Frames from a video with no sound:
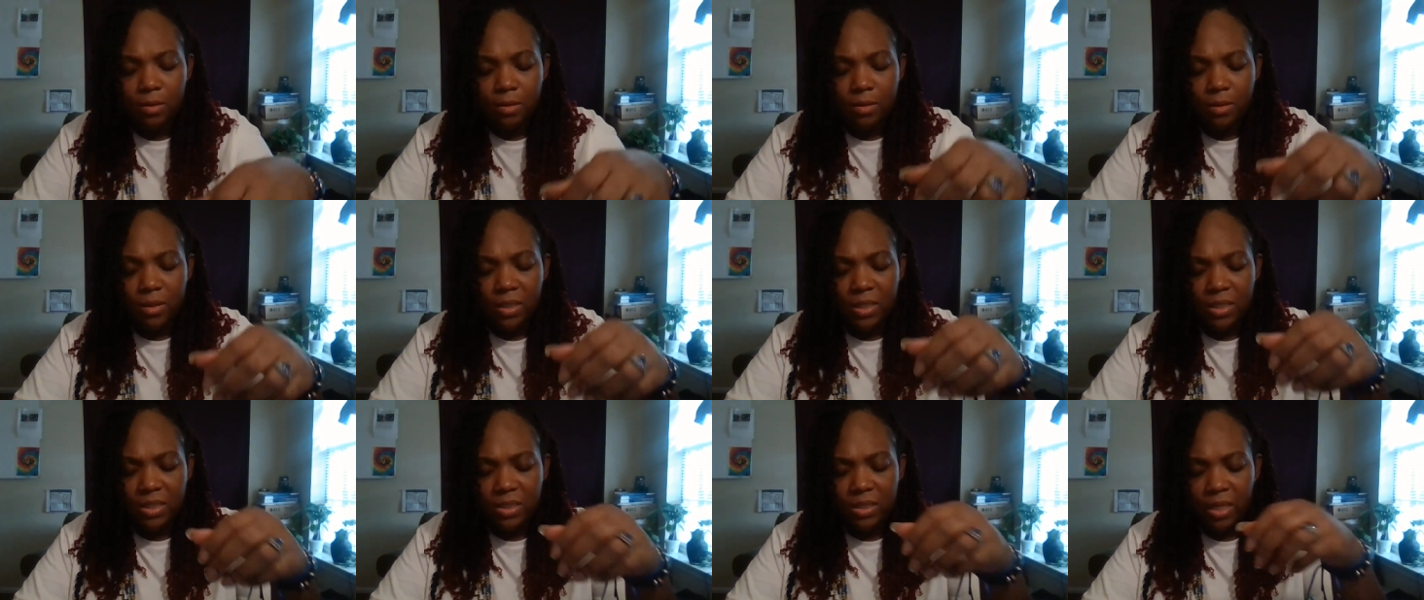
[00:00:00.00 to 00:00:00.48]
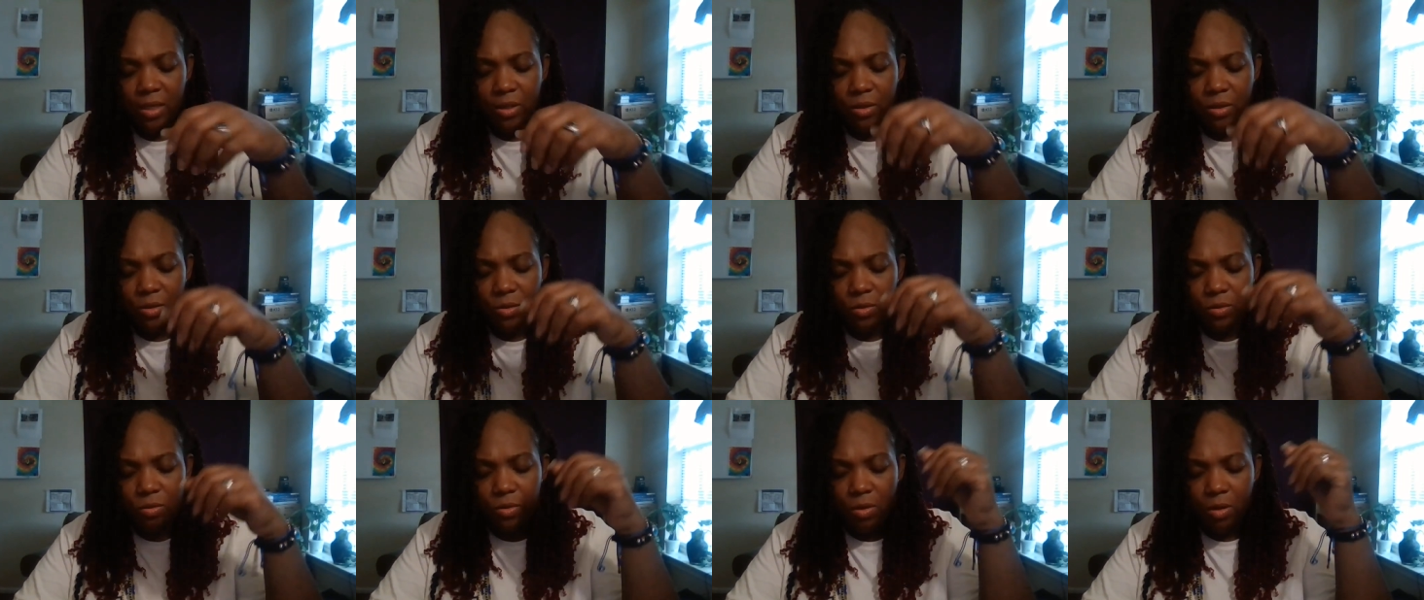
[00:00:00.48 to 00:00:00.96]
this ain't
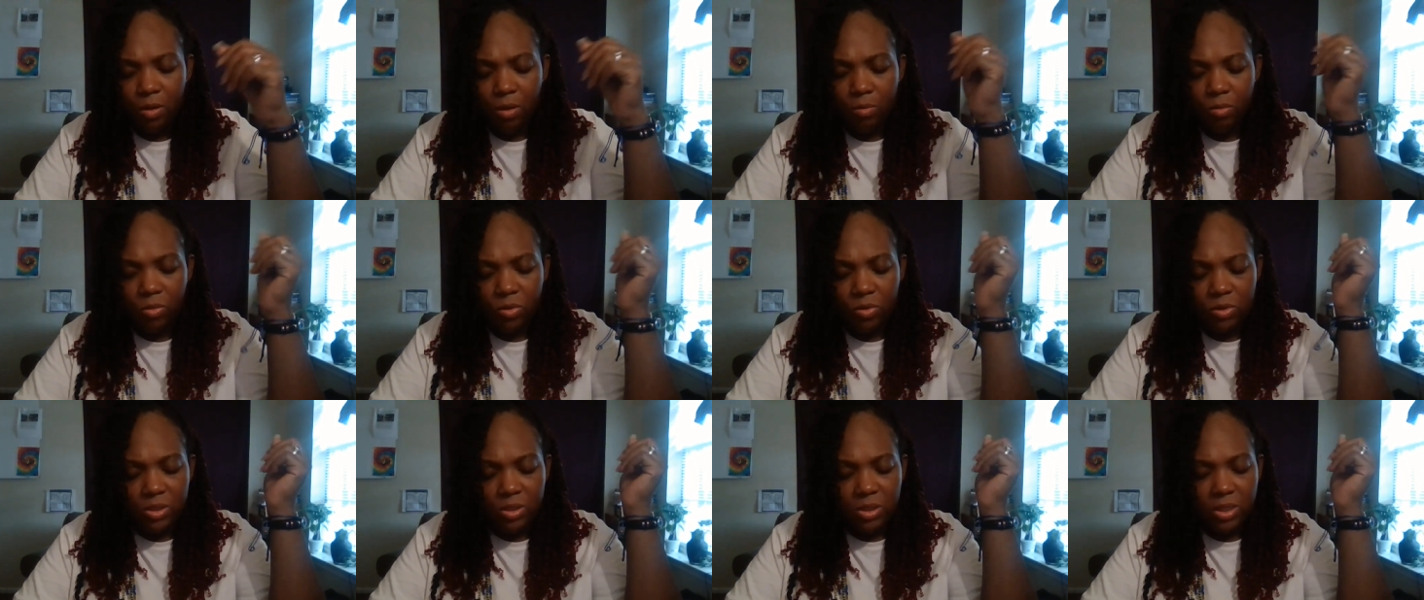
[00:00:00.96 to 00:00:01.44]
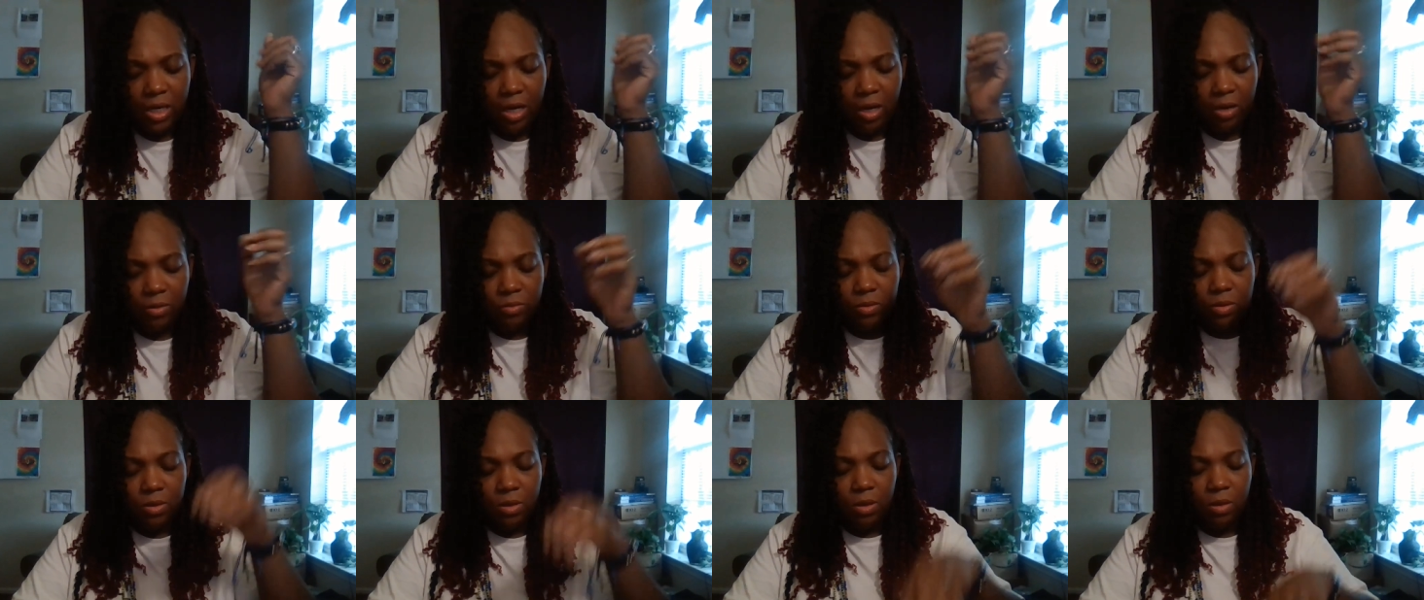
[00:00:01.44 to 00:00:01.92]
no normal
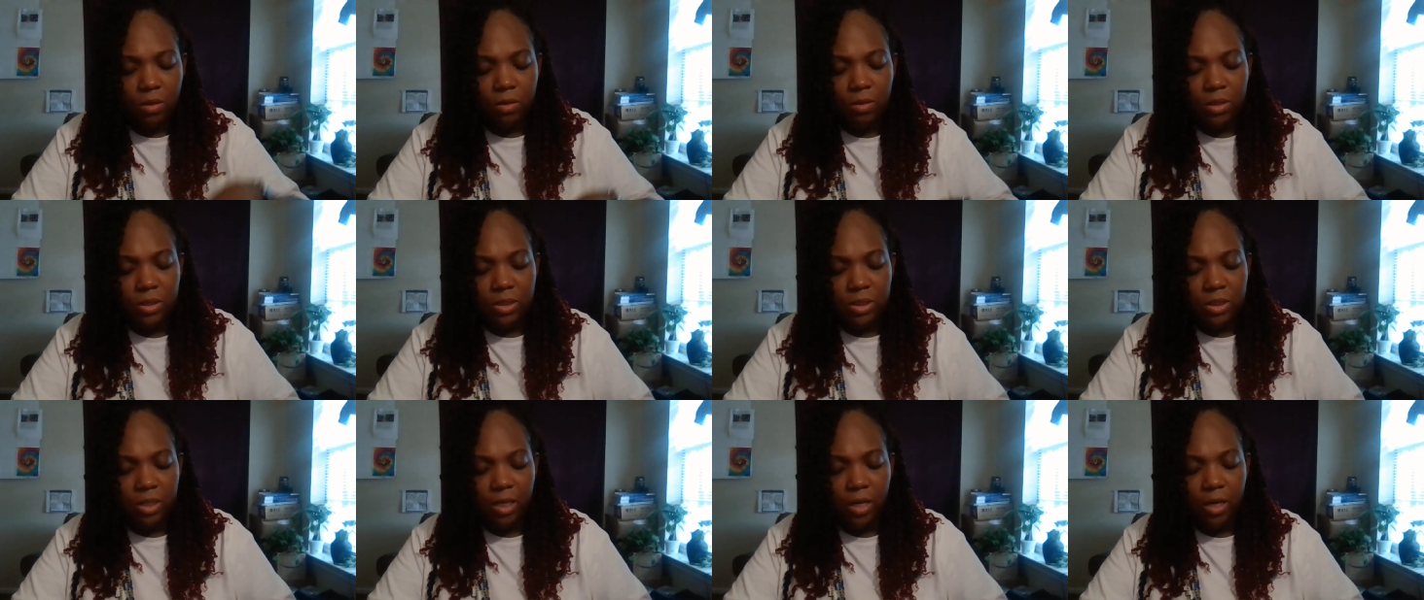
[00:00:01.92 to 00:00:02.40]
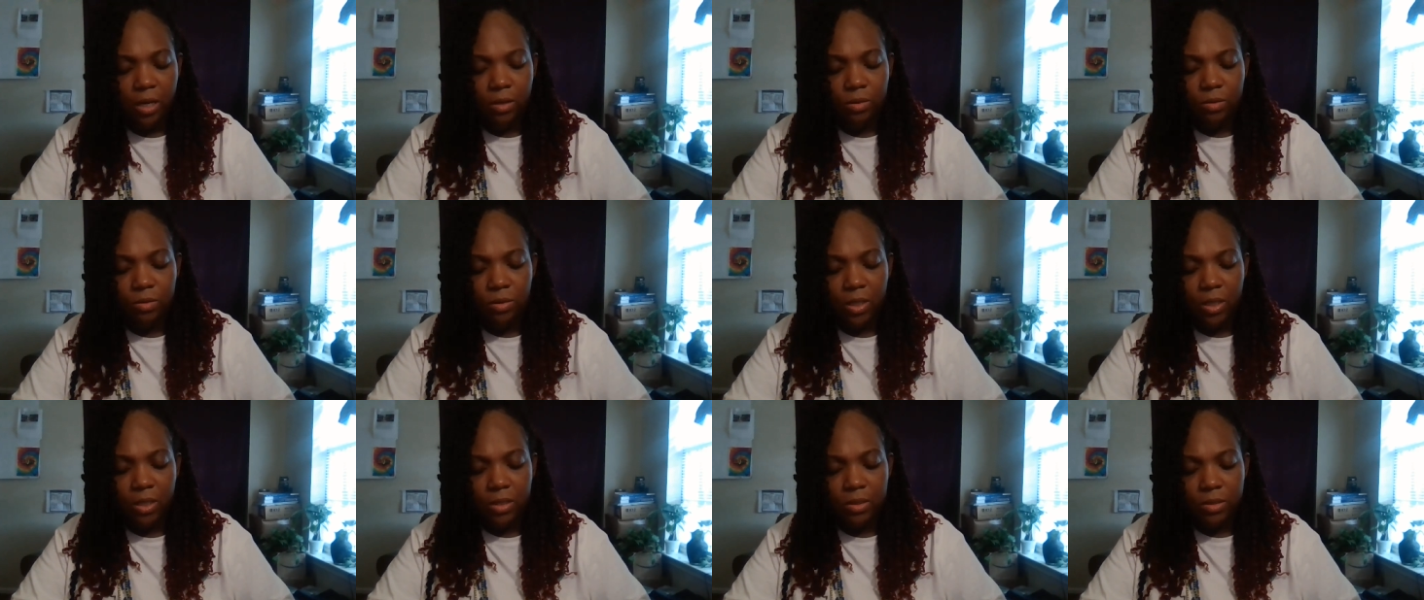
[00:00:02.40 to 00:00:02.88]
tarot card channel
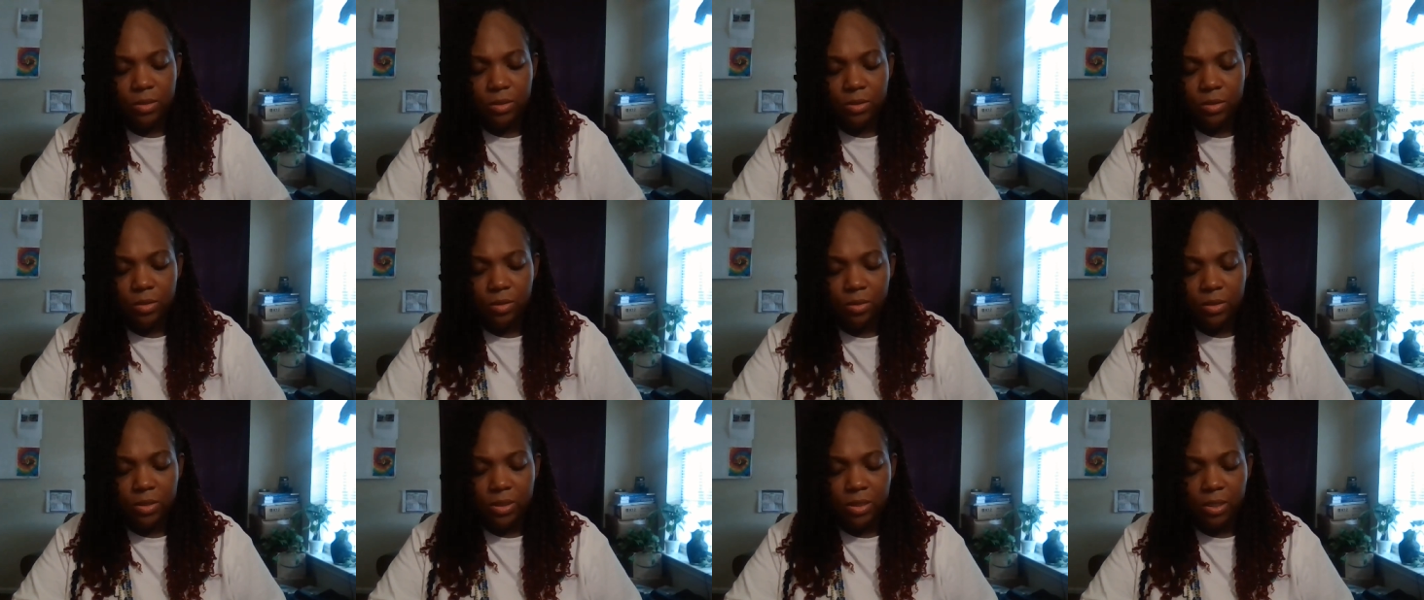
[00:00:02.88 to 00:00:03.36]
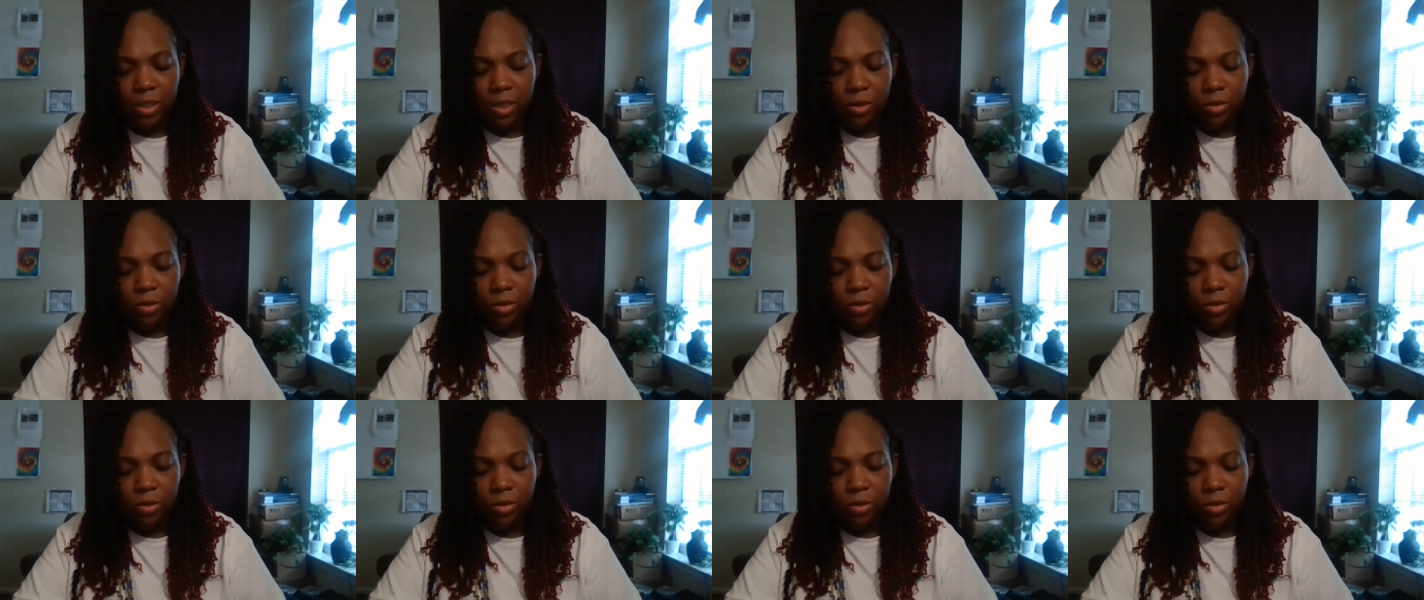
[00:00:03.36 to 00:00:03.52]
that's just going to tell